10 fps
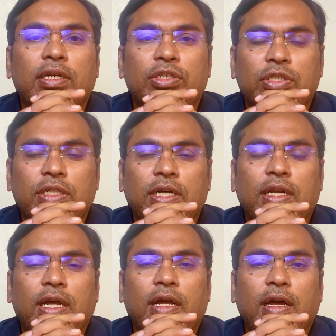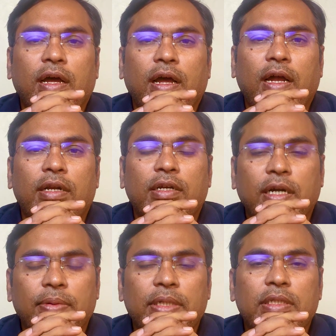share and
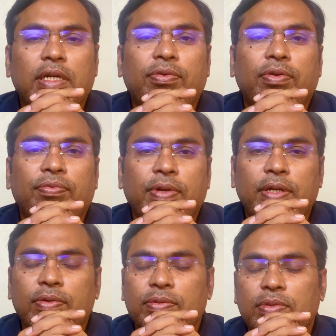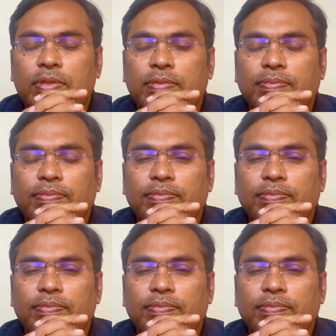comment our videos.